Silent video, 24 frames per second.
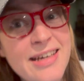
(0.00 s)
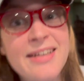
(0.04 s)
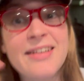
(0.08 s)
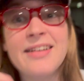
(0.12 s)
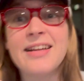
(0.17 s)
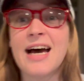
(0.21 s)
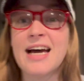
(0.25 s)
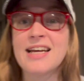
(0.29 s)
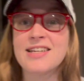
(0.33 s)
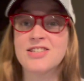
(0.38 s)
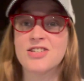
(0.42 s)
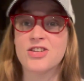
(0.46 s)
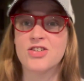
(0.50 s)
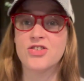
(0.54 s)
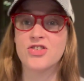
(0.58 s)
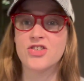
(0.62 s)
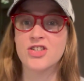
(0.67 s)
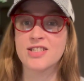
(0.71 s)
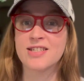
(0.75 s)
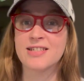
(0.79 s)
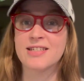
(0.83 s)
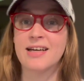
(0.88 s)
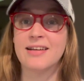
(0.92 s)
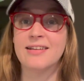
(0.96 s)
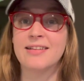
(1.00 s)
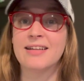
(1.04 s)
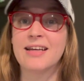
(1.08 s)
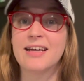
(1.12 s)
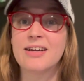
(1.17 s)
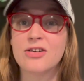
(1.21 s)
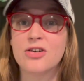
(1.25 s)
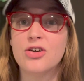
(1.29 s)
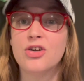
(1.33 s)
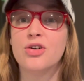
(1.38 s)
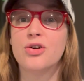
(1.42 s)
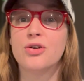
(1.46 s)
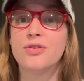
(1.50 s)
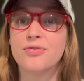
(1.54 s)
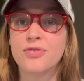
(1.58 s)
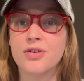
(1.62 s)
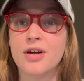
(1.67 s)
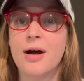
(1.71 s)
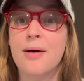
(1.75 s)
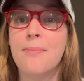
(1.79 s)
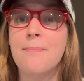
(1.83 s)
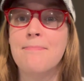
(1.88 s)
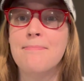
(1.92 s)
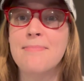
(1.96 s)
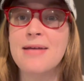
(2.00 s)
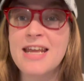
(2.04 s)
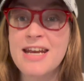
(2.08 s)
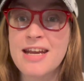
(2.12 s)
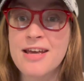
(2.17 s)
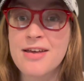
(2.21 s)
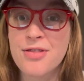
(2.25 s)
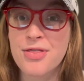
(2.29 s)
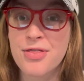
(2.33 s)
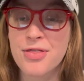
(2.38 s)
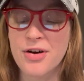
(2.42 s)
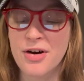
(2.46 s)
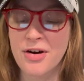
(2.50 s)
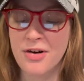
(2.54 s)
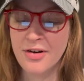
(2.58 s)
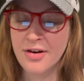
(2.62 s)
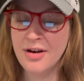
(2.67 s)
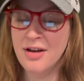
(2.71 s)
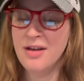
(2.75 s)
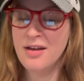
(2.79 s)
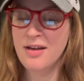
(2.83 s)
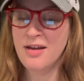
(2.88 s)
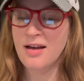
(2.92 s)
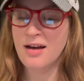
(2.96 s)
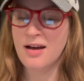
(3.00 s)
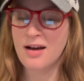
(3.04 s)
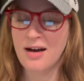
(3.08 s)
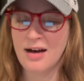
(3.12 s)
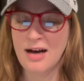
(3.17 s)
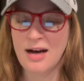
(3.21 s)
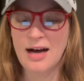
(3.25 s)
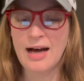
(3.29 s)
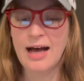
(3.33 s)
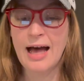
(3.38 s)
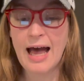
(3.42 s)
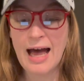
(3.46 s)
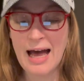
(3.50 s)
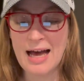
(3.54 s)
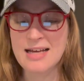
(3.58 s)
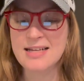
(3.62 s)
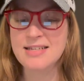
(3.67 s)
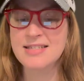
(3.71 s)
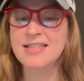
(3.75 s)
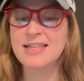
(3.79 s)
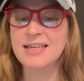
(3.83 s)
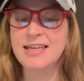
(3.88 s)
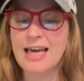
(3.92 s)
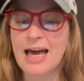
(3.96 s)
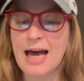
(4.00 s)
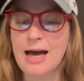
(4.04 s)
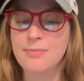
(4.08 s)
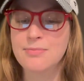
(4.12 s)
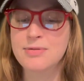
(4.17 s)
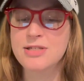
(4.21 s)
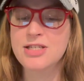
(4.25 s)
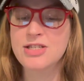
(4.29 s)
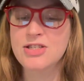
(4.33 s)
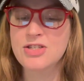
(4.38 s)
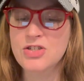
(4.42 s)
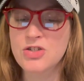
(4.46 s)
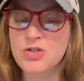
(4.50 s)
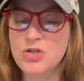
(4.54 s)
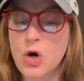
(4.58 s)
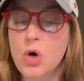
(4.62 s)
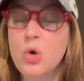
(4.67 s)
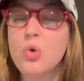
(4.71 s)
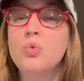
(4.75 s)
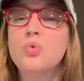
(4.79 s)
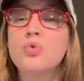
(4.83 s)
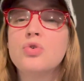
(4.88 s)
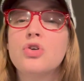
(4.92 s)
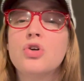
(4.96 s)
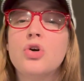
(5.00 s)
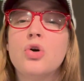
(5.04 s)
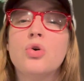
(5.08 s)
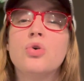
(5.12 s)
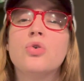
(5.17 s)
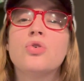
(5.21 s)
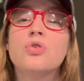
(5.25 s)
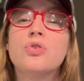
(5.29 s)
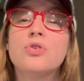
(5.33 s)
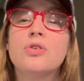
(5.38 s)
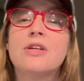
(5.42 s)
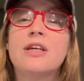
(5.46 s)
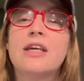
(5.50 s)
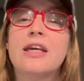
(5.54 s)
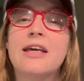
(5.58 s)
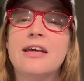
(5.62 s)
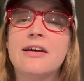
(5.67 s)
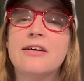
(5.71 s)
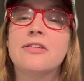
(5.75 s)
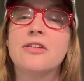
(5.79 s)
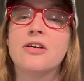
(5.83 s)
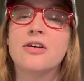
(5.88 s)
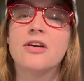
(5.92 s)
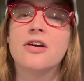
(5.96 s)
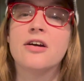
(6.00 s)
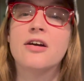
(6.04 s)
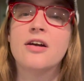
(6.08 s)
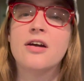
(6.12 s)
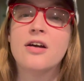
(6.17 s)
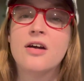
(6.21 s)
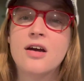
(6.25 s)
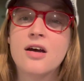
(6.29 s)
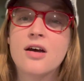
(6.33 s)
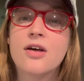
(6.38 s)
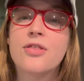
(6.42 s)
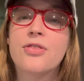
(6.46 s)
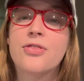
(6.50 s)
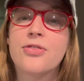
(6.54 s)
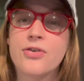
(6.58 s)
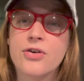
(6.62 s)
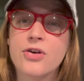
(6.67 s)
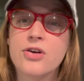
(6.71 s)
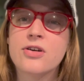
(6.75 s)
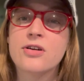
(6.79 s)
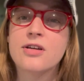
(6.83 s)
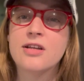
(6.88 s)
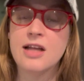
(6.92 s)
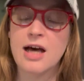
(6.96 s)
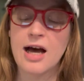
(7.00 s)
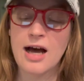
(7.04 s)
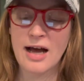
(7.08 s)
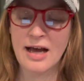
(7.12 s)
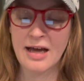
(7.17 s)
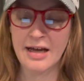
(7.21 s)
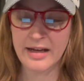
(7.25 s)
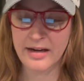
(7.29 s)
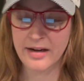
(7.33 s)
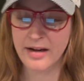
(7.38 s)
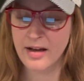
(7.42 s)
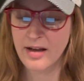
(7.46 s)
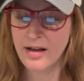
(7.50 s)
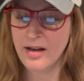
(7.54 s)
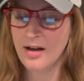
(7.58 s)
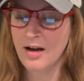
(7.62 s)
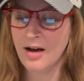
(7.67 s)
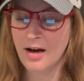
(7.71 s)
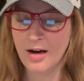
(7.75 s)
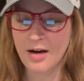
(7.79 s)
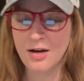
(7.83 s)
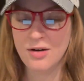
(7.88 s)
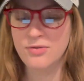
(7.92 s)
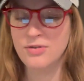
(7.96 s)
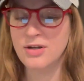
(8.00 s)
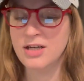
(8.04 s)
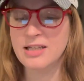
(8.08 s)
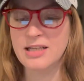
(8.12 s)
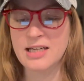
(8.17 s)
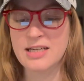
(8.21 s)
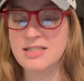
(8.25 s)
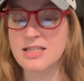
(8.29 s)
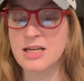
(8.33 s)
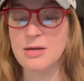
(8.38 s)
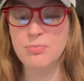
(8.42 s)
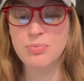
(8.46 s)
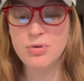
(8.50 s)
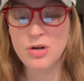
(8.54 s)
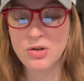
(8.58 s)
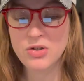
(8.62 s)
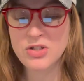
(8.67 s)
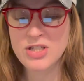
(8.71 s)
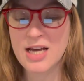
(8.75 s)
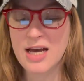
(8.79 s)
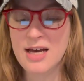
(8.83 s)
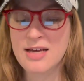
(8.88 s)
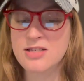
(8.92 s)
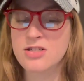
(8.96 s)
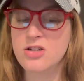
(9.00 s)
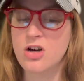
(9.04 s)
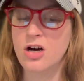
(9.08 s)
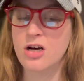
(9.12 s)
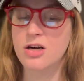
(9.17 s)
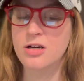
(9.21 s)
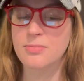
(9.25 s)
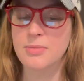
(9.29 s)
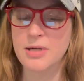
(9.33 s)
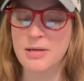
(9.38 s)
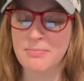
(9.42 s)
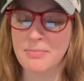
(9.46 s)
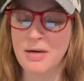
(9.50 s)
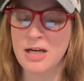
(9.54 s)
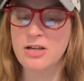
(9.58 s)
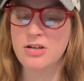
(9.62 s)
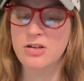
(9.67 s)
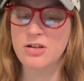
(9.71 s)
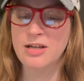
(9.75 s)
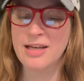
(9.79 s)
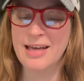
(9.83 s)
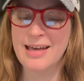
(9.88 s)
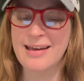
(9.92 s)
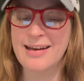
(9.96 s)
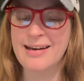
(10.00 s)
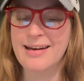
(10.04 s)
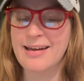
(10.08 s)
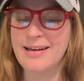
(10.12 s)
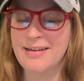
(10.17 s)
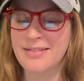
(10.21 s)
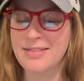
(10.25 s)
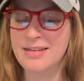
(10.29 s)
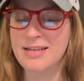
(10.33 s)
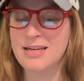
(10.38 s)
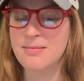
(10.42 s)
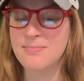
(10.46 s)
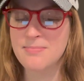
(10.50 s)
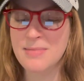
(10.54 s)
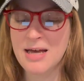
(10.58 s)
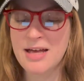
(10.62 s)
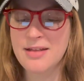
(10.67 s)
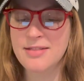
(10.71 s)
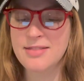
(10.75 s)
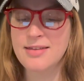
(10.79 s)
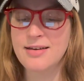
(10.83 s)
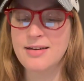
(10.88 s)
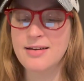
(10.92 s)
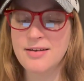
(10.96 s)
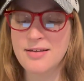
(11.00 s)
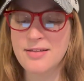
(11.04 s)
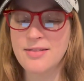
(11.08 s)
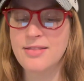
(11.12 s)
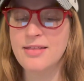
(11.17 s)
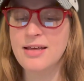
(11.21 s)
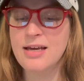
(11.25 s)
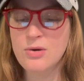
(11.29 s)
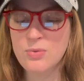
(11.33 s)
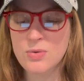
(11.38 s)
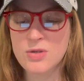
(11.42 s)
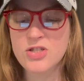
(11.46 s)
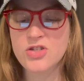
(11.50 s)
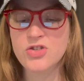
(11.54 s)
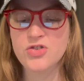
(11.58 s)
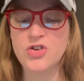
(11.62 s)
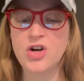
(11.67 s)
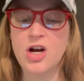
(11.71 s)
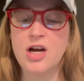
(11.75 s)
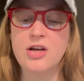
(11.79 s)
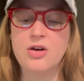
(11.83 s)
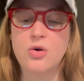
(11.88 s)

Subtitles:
lasted just a little over a minute, though, as the Caps' stone-cold killer third line of Alexei Protas, Connor McMichael, and Anthony Mantha, they would strike